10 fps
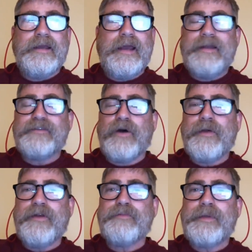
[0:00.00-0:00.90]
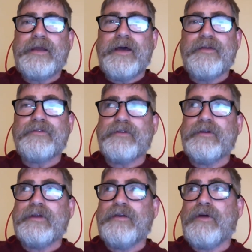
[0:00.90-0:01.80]
And it's always because
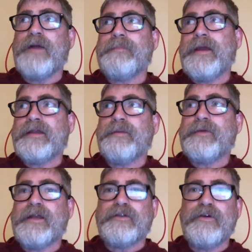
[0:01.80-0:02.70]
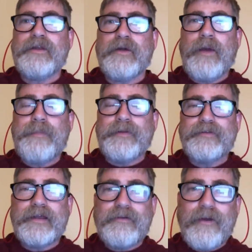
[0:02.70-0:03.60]
Iran may end up getting nuclear
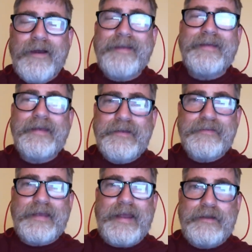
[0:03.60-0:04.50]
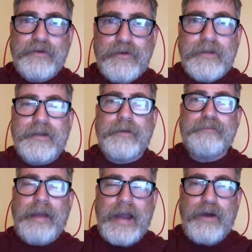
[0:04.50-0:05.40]
weapons. Iran is a nuclear
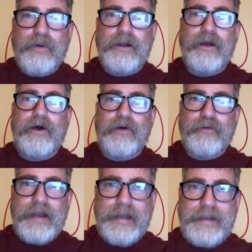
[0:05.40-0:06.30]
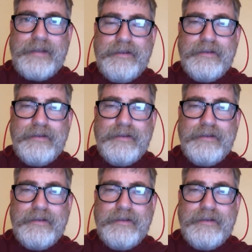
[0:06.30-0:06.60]
power already.